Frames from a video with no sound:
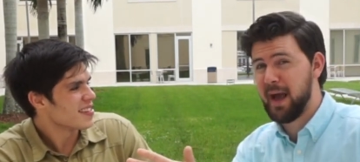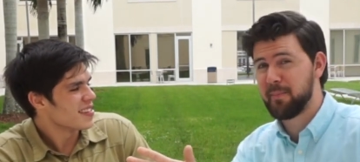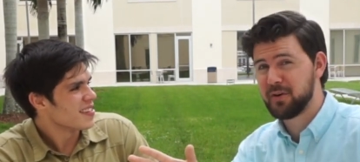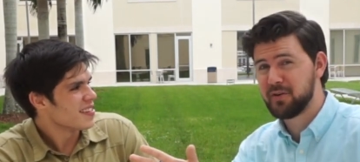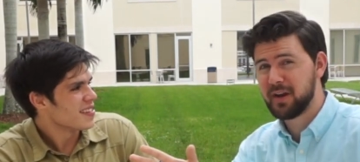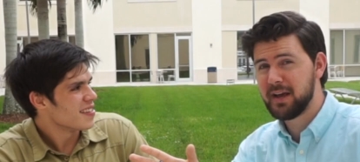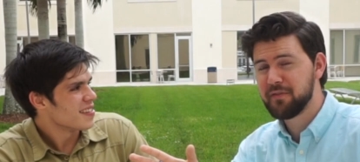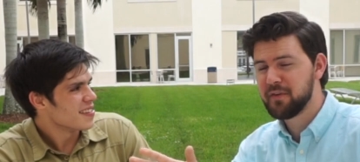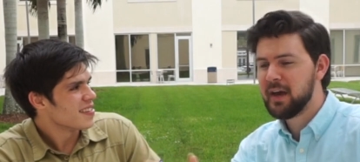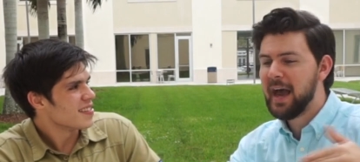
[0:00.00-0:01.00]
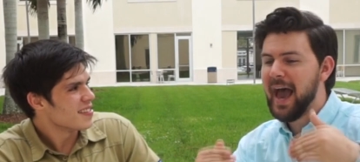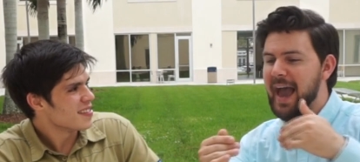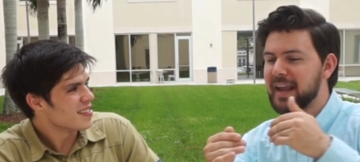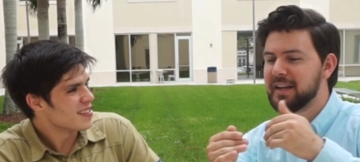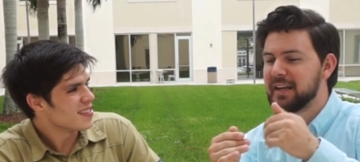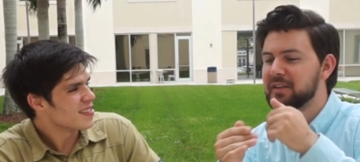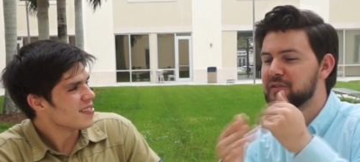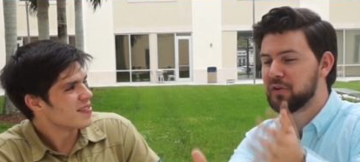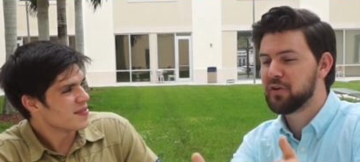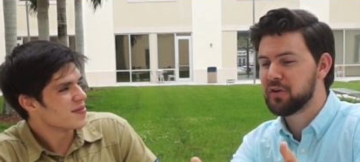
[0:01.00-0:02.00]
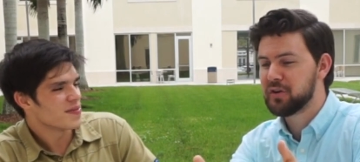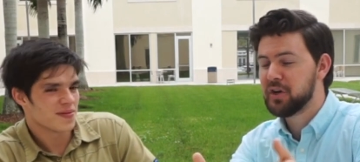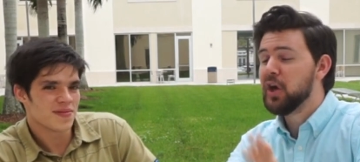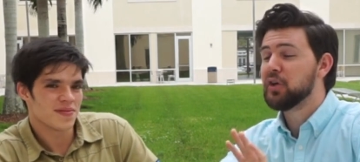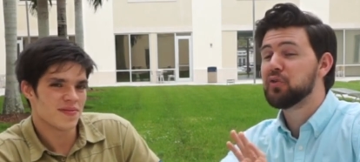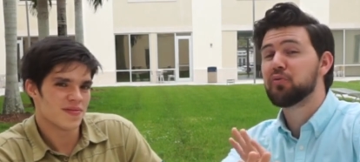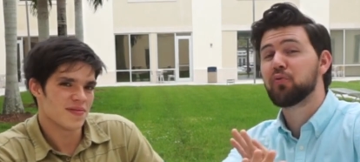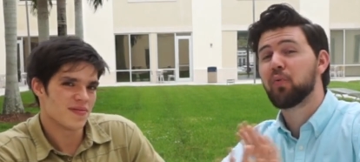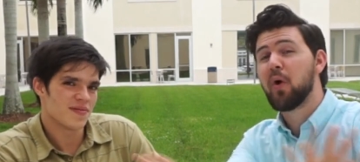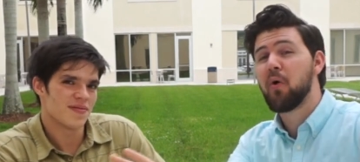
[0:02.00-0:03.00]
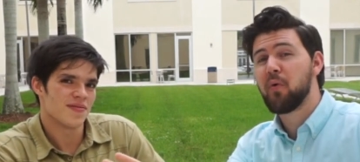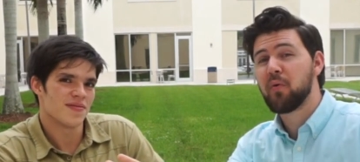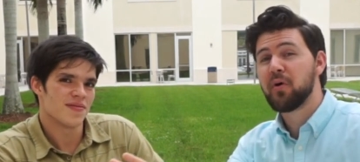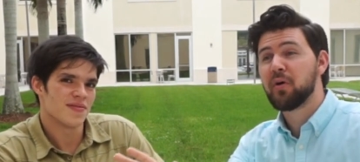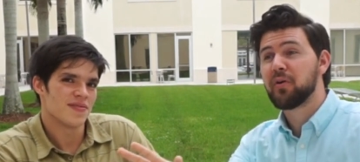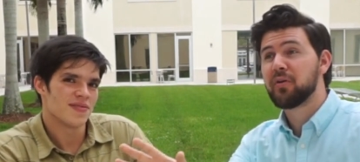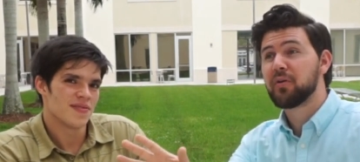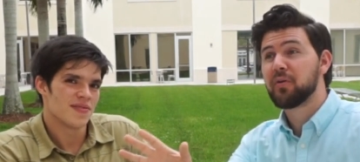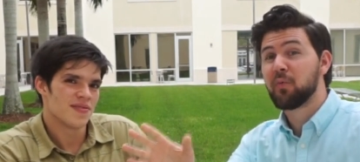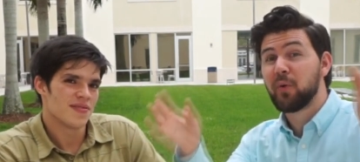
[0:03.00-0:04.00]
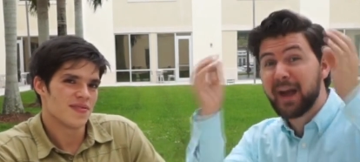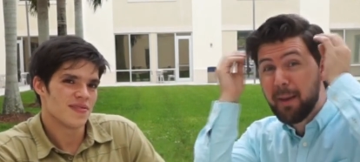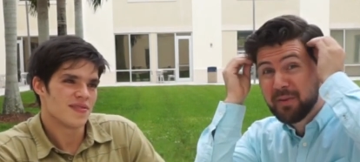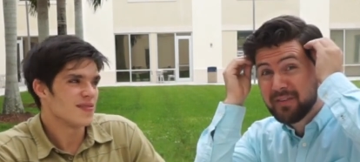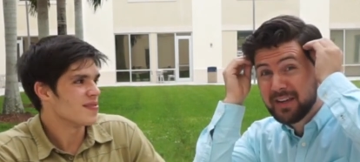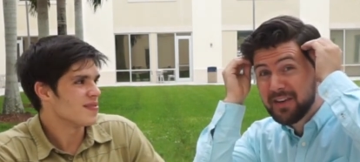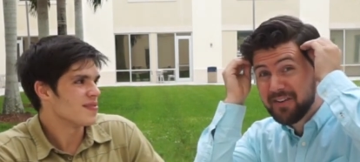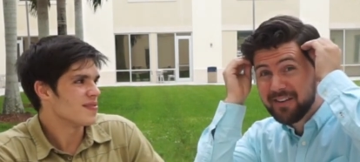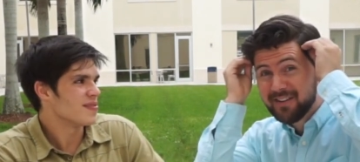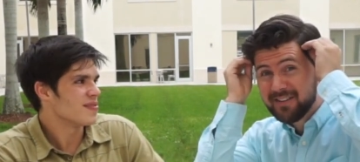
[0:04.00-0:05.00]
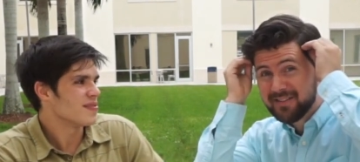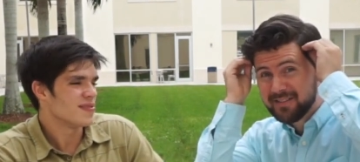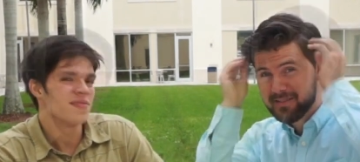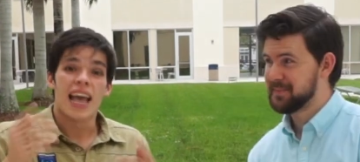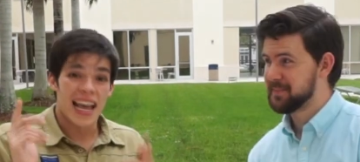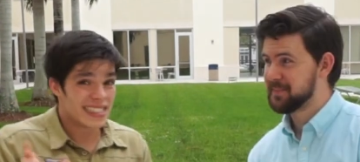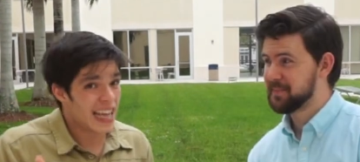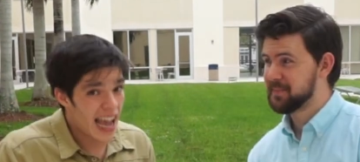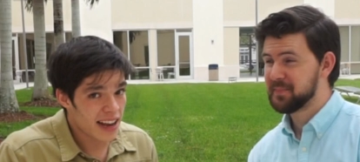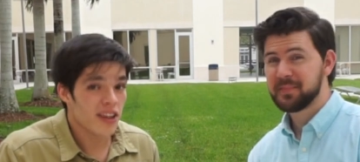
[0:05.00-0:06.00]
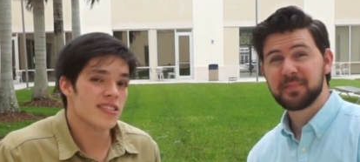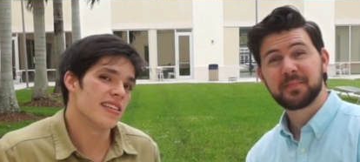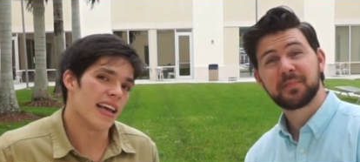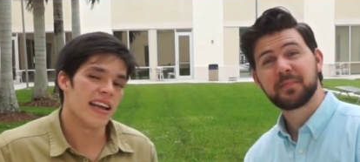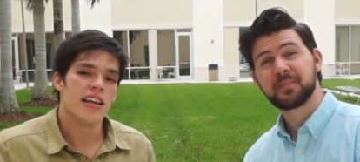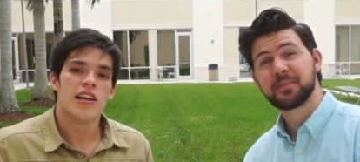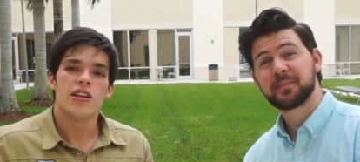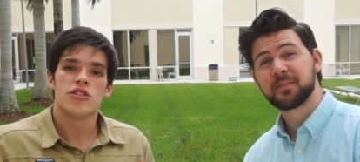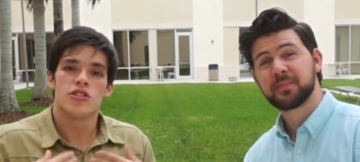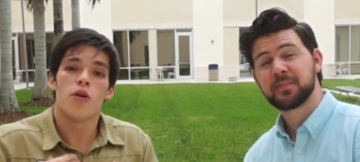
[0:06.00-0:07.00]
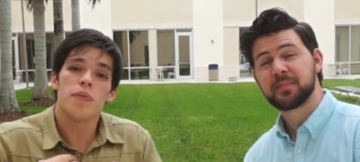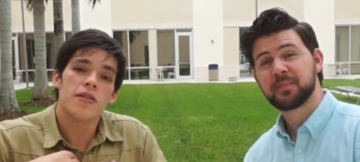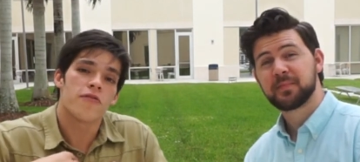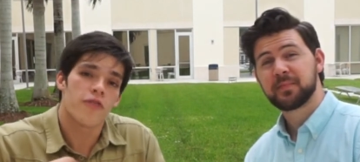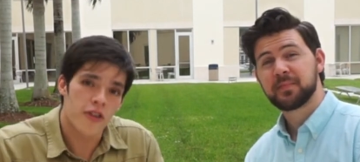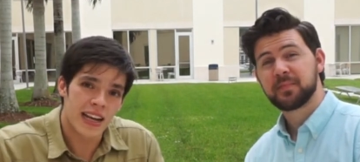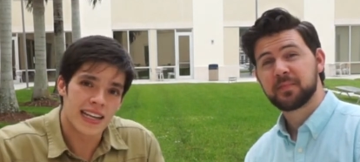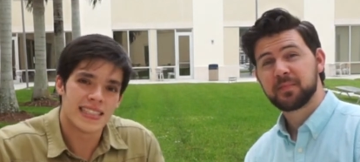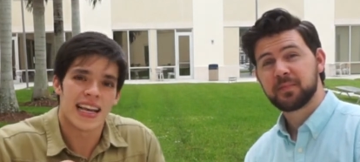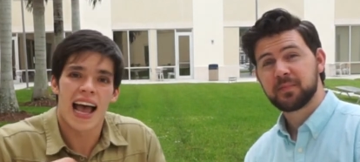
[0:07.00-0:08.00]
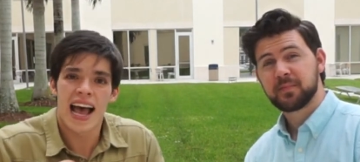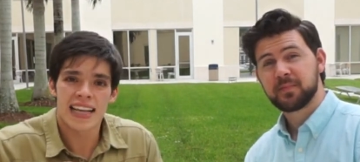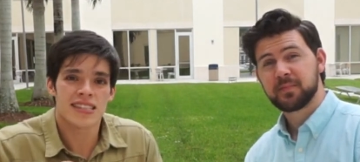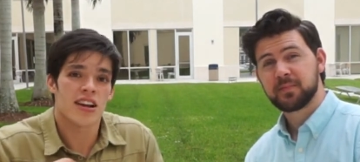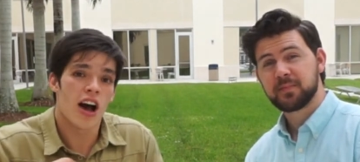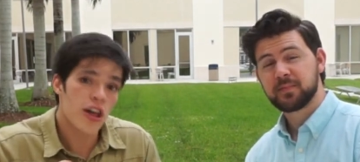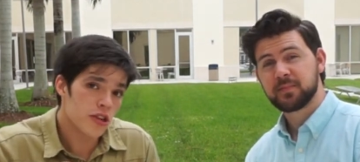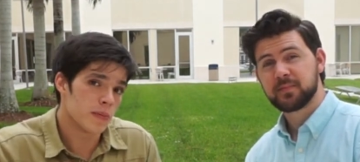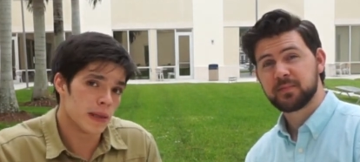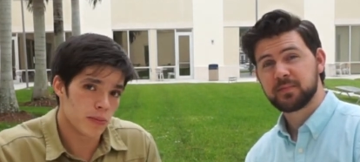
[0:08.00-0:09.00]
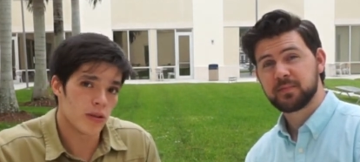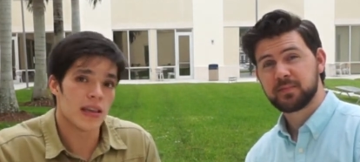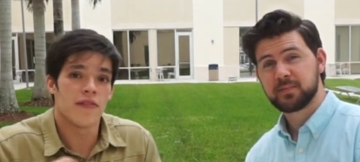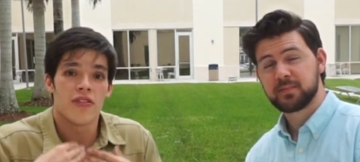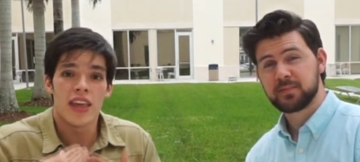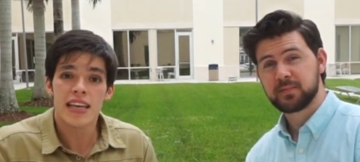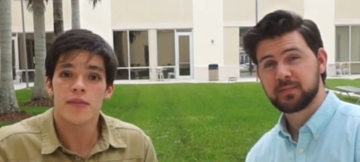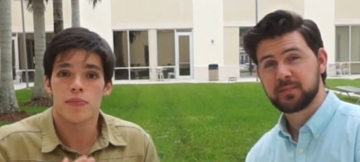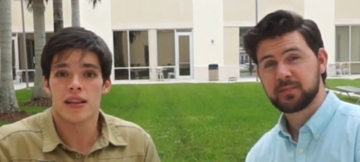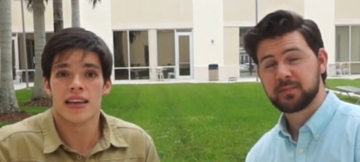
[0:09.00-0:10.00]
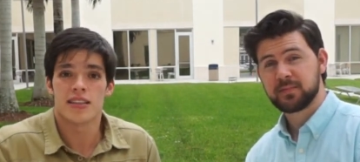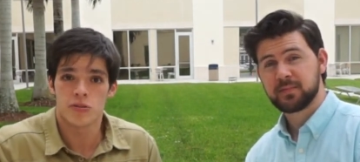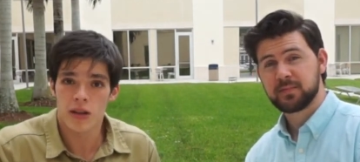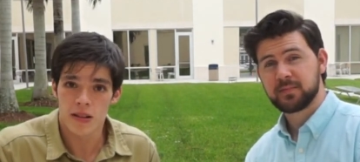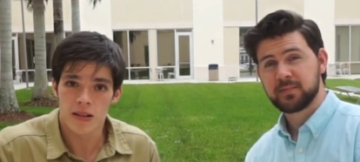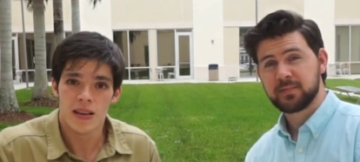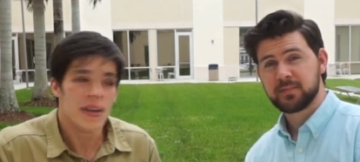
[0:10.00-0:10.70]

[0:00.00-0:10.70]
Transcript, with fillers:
Speaker 1: happen in your life. And in turn, you grow what happens in here. And to add
Speaker 2: on to that, don't be afraid to ask other people if they can play as well,